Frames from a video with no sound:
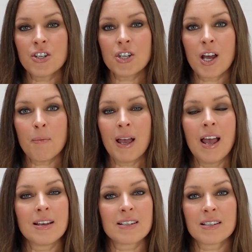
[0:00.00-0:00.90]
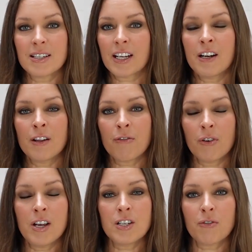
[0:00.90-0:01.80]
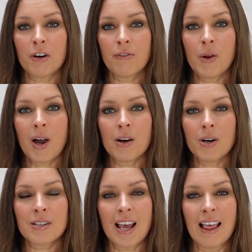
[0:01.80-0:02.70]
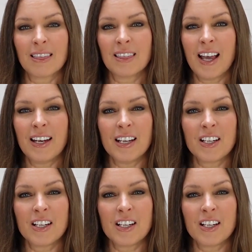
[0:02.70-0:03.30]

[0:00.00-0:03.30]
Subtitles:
dish up, stick it in the fridge for a few hours, and let